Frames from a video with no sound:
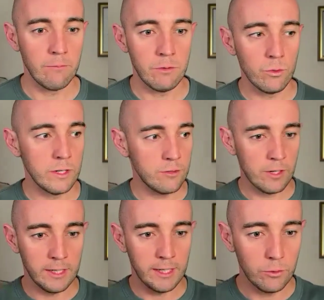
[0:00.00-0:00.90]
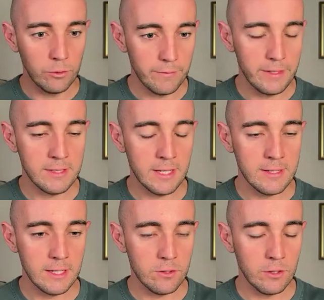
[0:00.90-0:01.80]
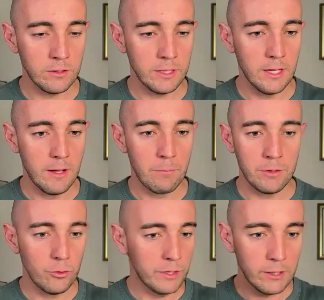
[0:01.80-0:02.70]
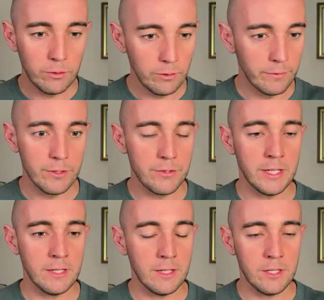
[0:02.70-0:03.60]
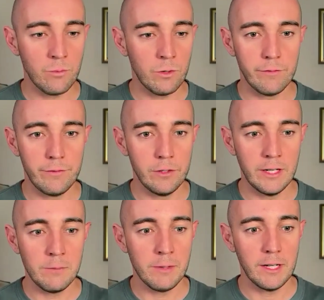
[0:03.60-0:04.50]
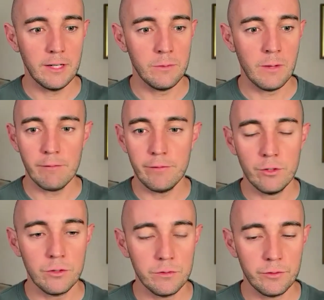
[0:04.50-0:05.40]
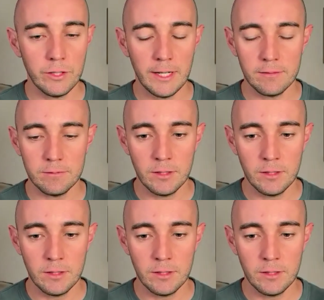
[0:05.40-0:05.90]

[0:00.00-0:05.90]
And we're always trying to get all of these things externally, but you'll get all of those things and you won't feel any better. You might feel good for like